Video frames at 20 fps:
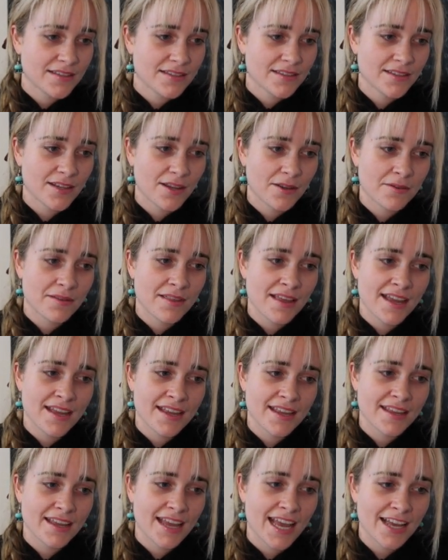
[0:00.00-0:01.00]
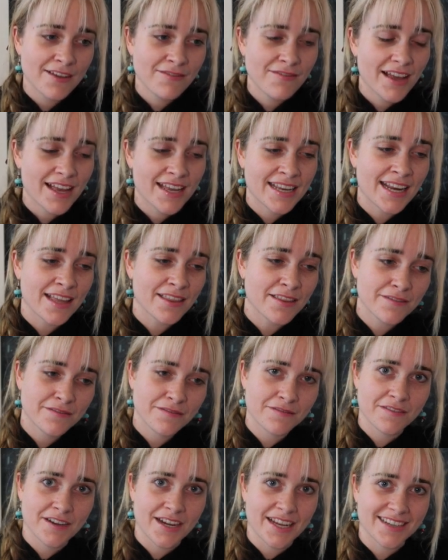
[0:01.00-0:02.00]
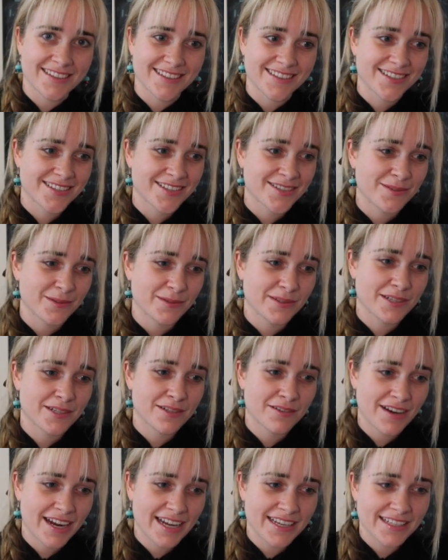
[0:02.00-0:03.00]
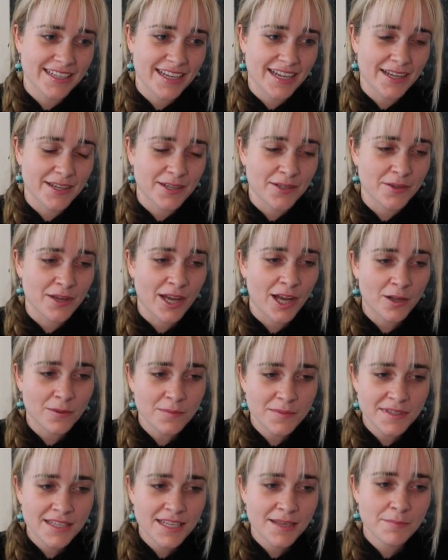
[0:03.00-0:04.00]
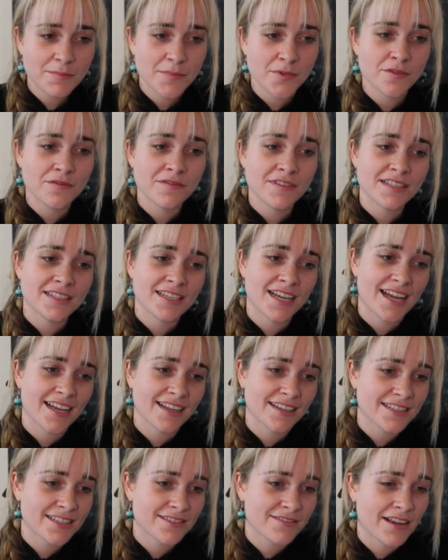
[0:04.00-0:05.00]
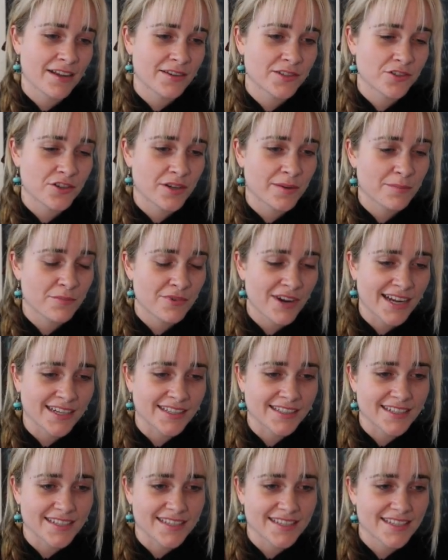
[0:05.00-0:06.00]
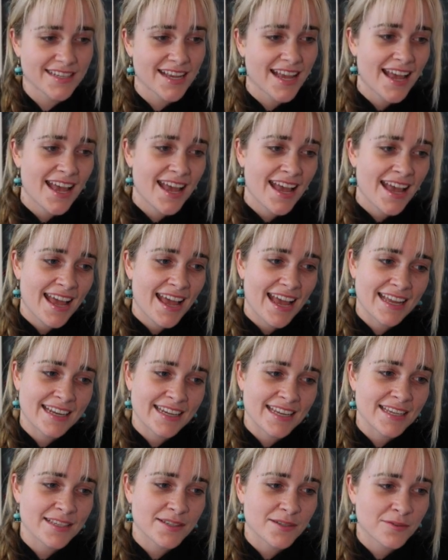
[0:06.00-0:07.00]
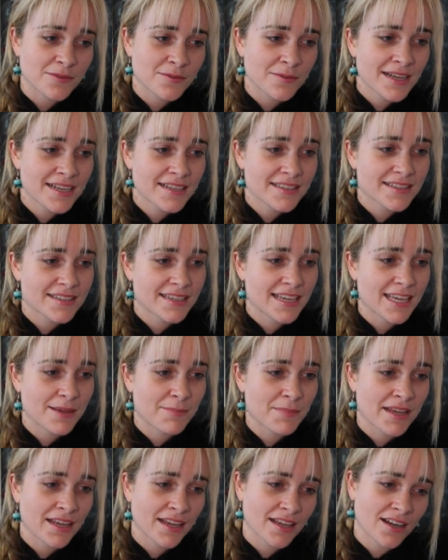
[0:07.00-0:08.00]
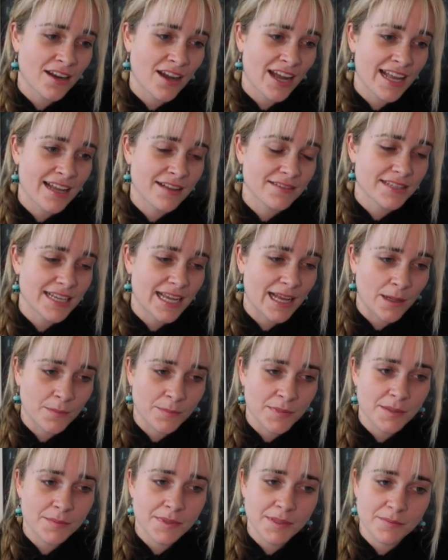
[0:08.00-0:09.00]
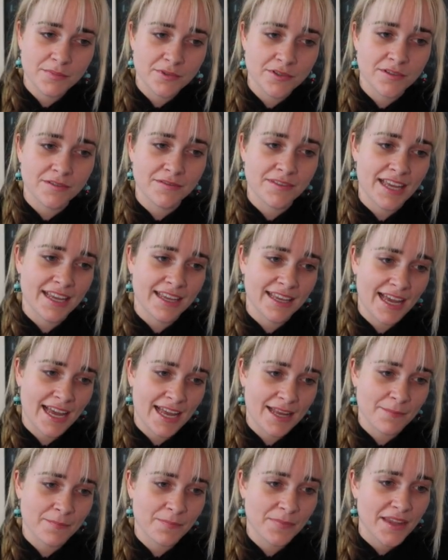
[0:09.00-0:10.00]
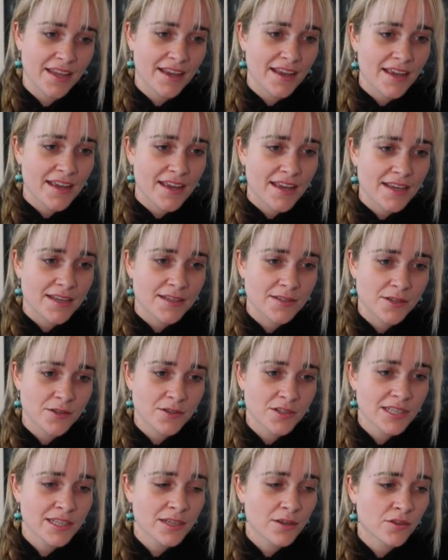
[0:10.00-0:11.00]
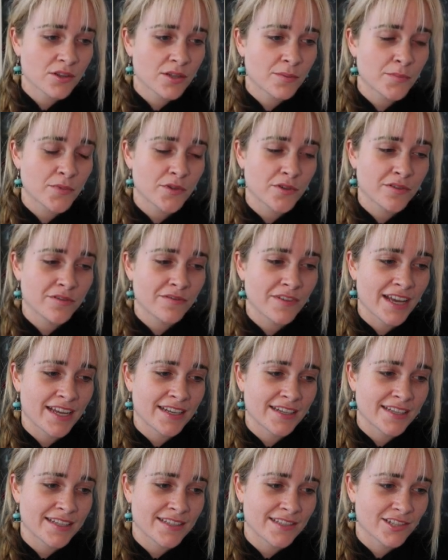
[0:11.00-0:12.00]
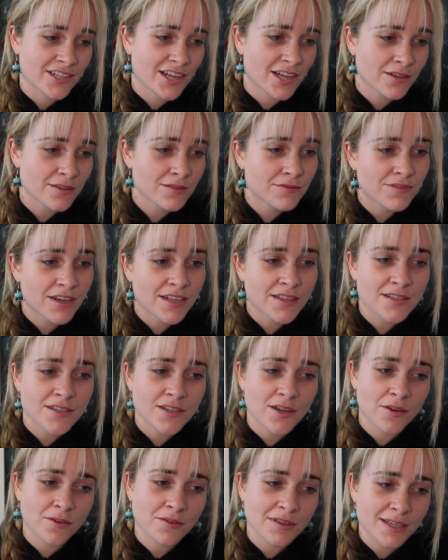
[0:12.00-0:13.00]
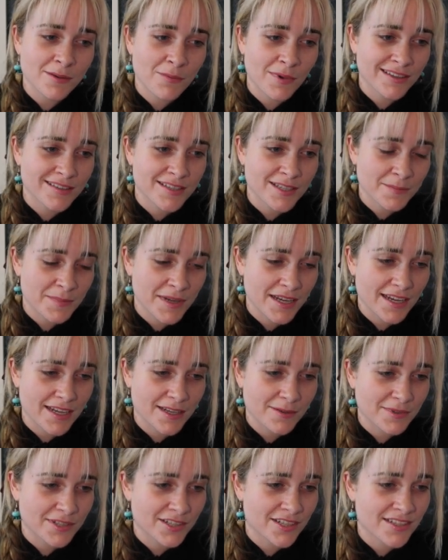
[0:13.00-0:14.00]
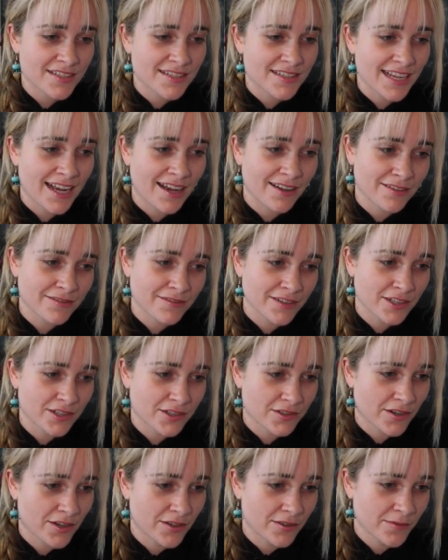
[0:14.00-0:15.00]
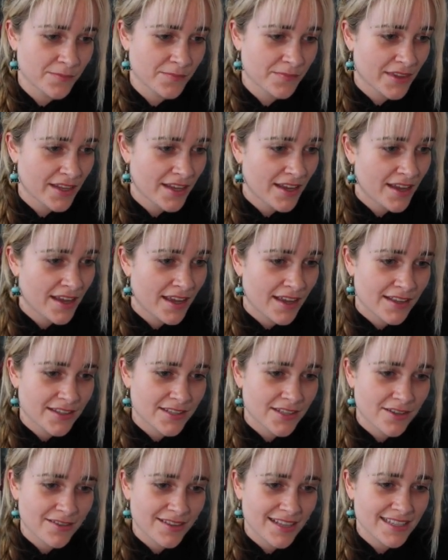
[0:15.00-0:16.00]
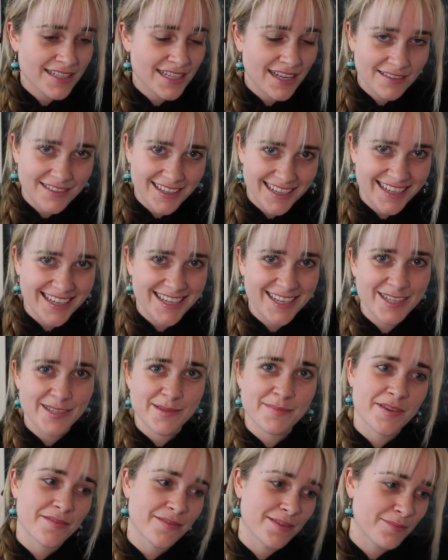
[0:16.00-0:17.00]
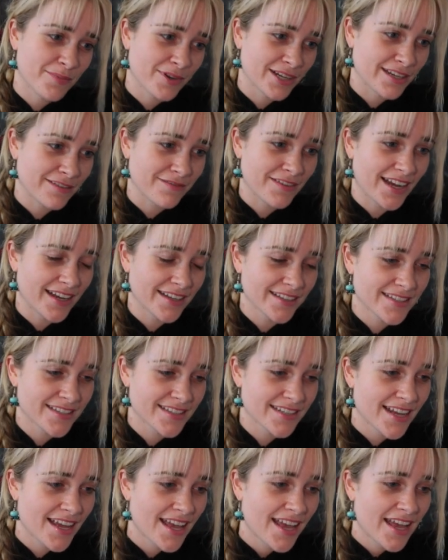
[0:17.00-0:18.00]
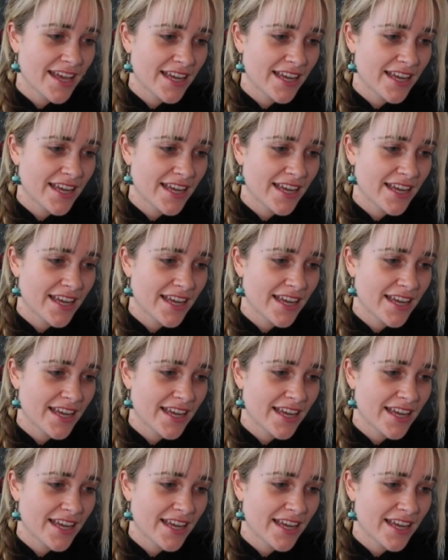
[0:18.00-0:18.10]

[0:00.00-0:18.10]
So they have another friend called Crater who helps them move the targets around during practice, and he's always keeping an eye out to help them improve their game. He's usually on the move, and his shuttle runs at only 1 speed, which is out of control. So that sounds like he's moving pretty fast.